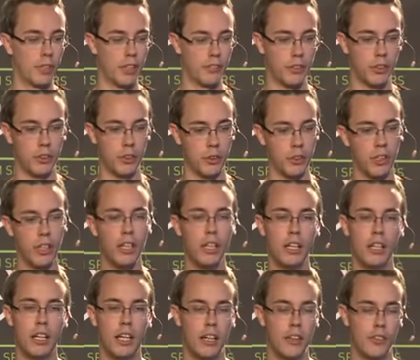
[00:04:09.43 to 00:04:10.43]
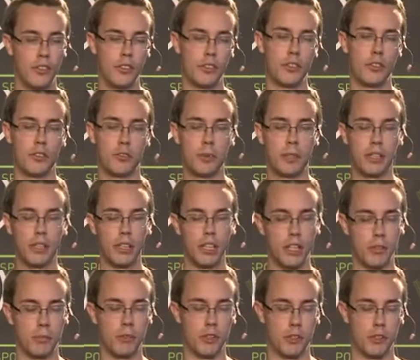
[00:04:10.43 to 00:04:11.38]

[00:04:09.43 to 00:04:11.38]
We have to spend a lot